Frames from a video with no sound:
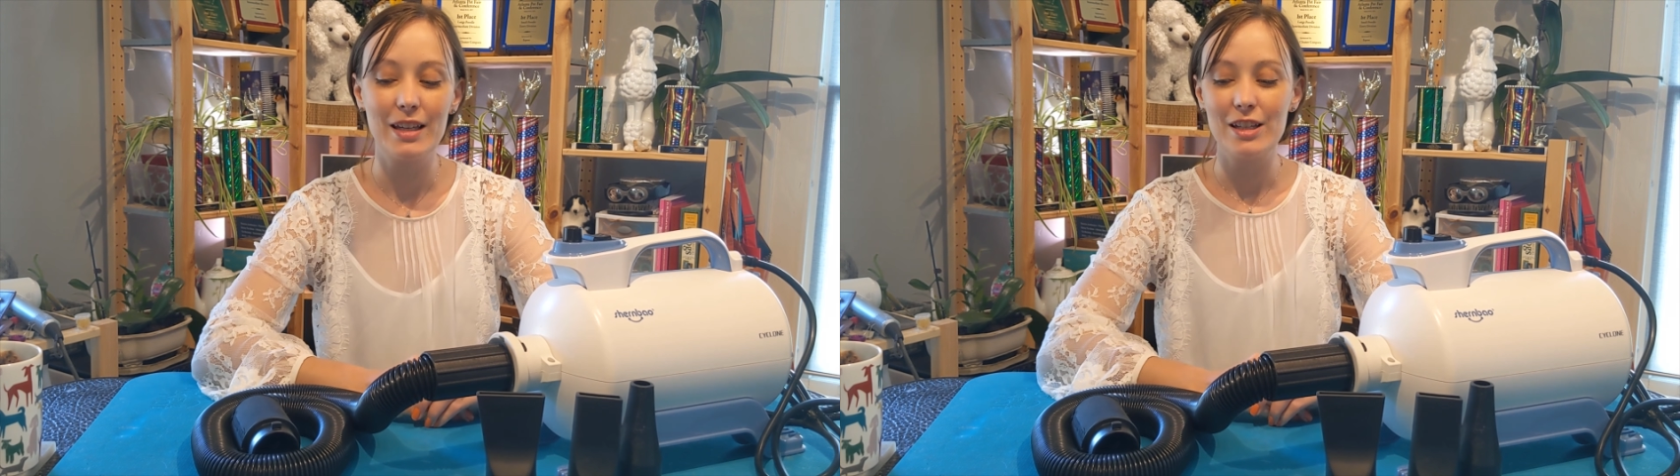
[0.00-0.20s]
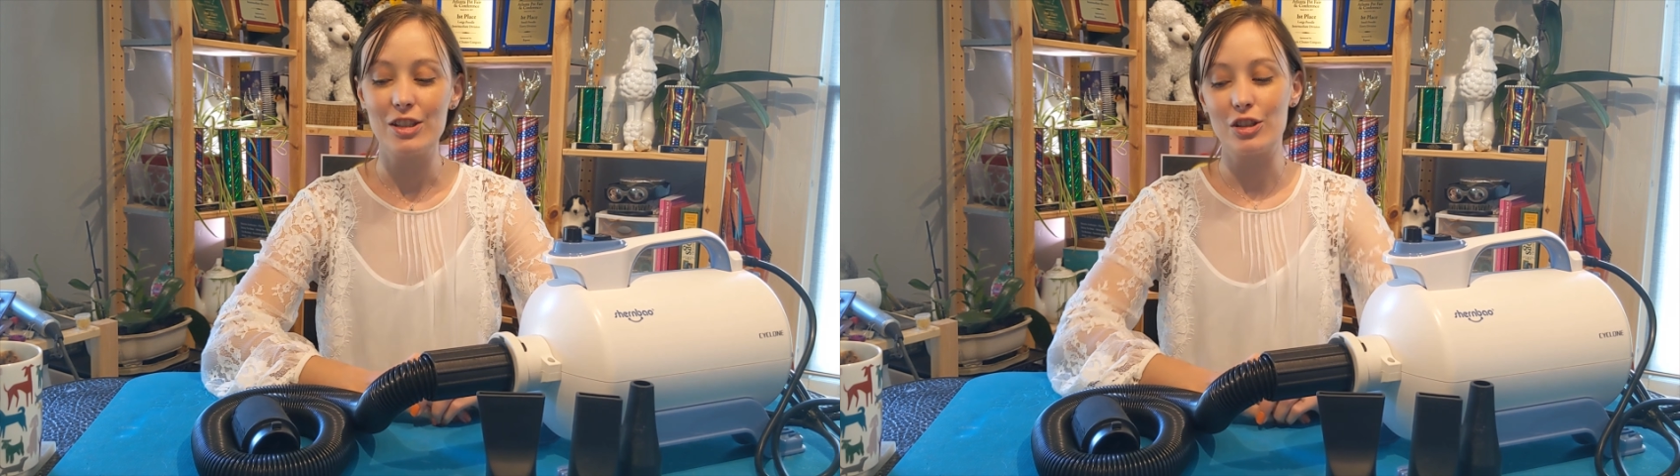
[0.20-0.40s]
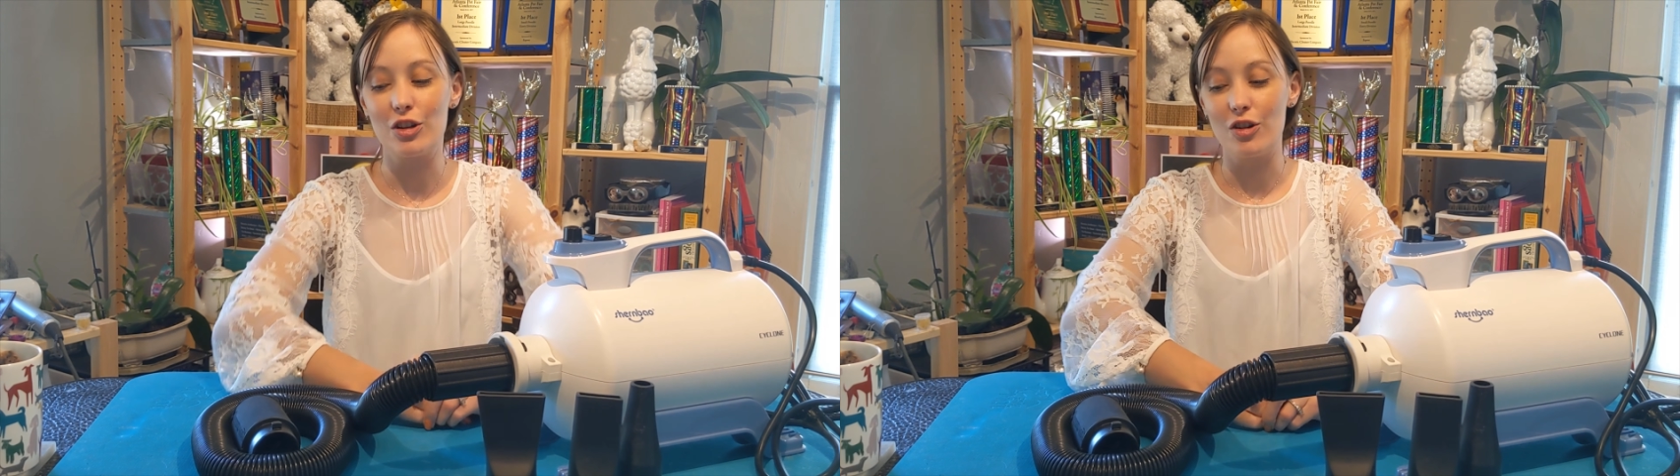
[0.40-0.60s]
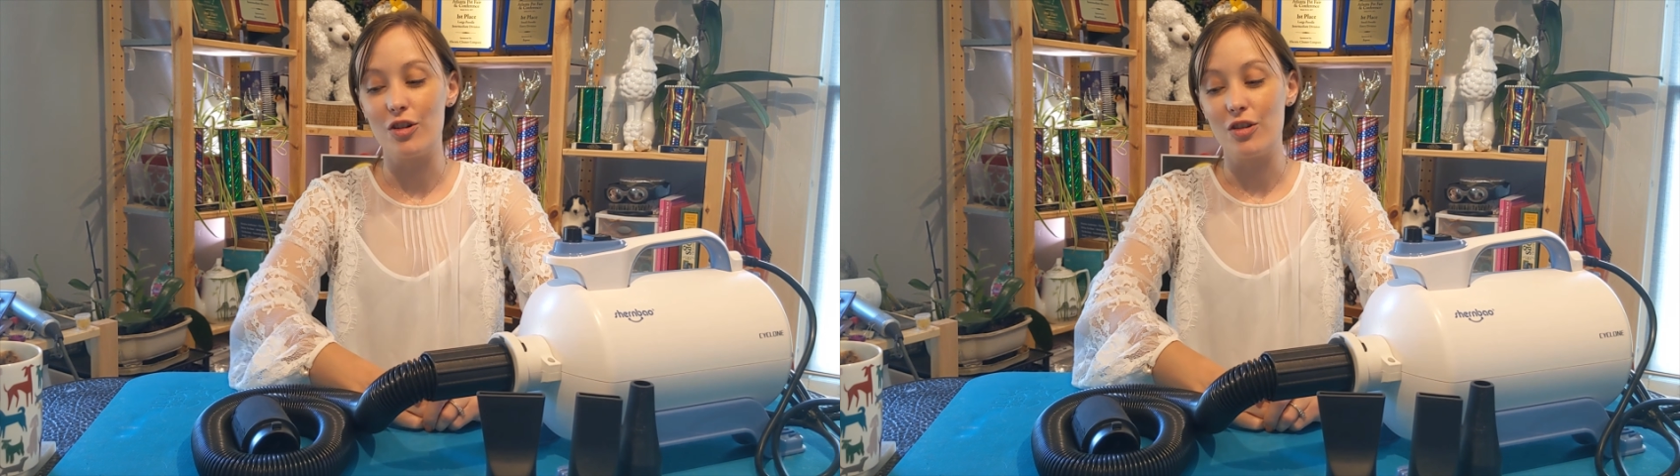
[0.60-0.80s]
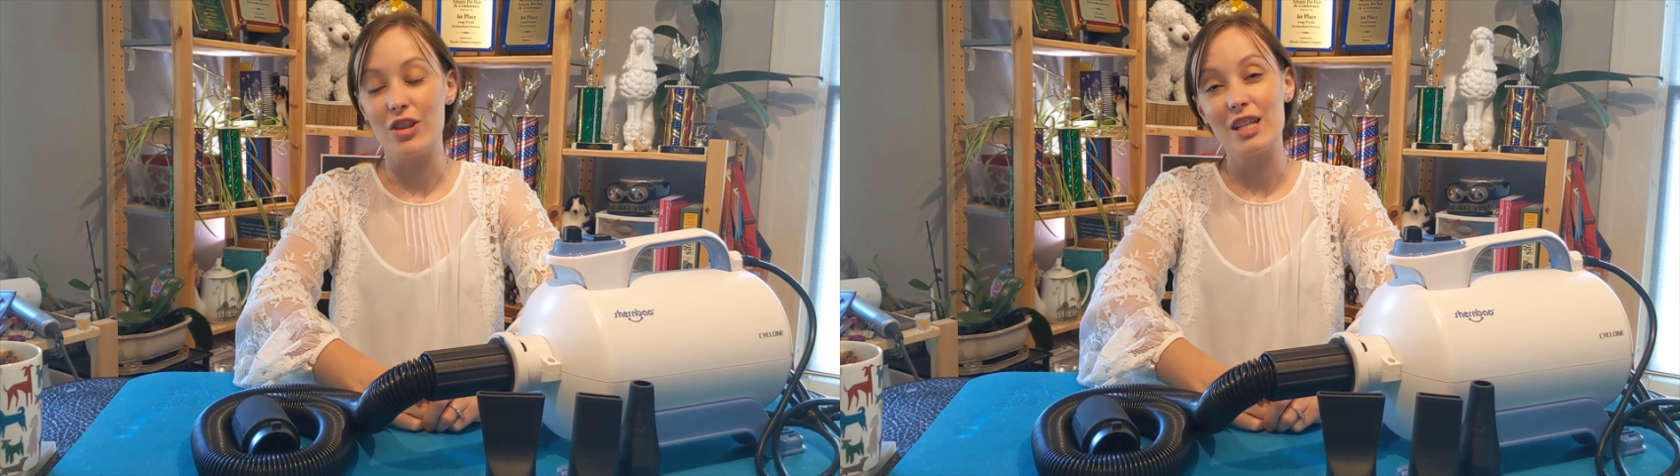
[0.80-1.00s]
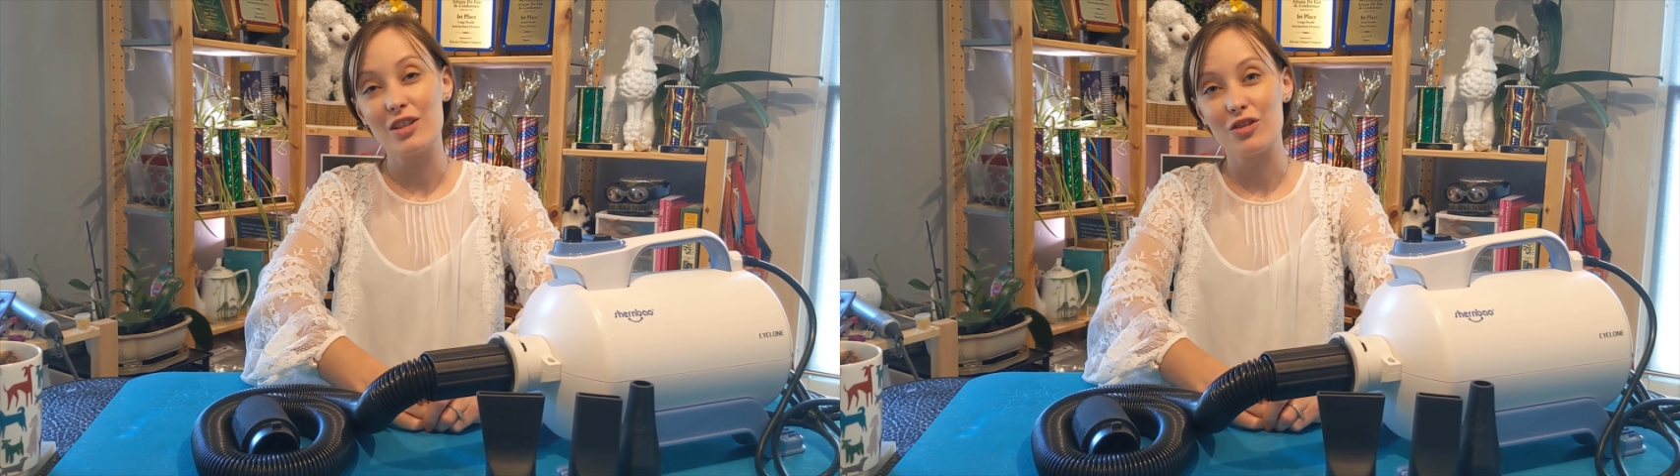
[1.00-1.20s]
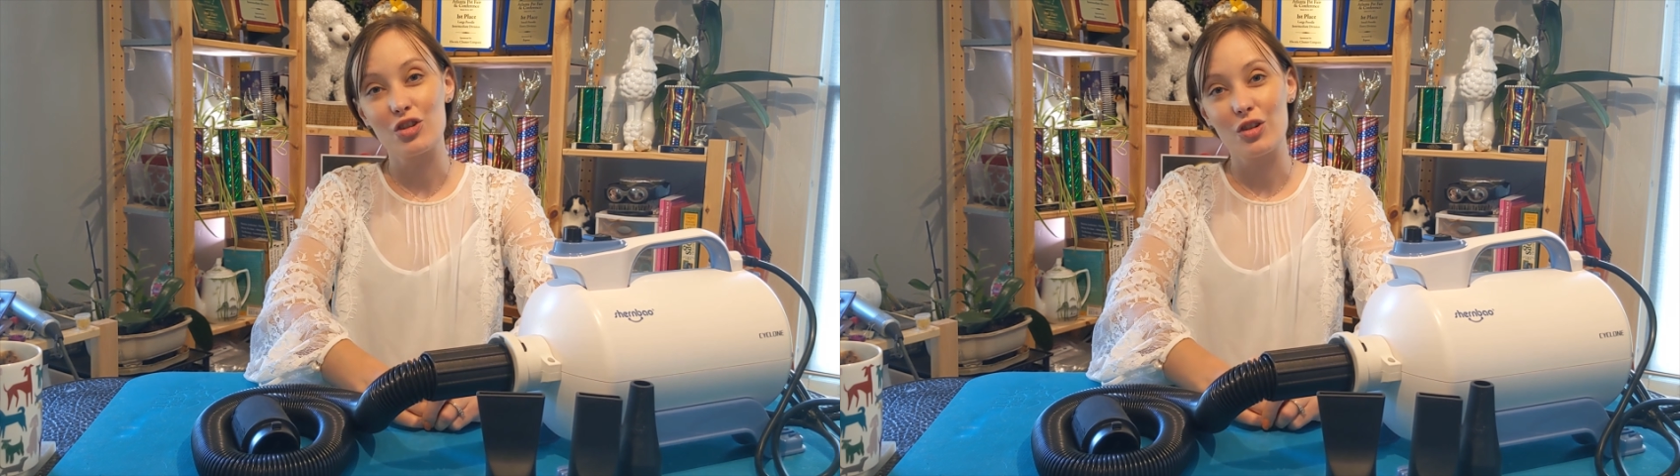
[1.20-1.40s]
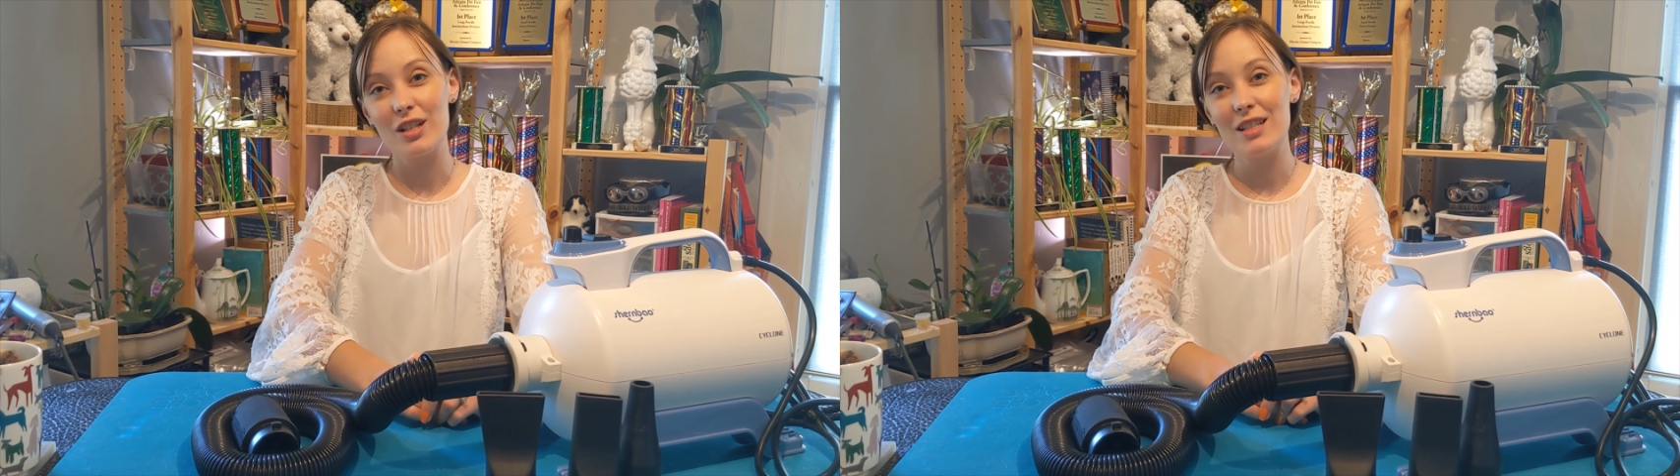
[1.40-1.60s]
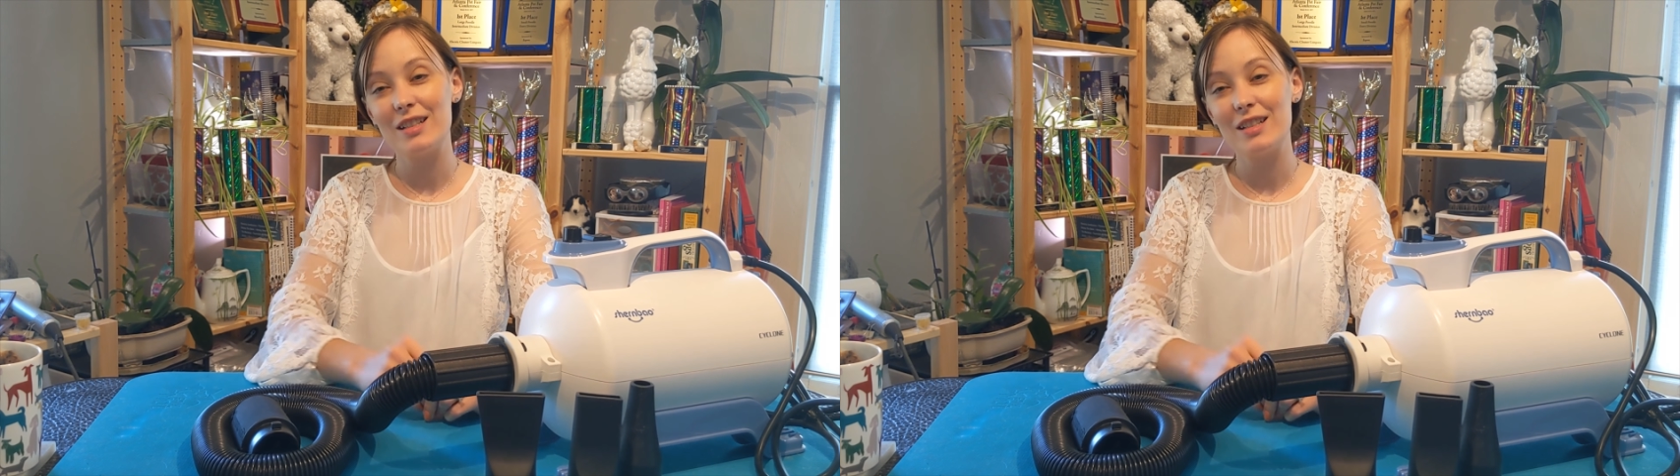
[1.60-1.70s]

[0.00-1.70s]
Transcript: So thanks for joining,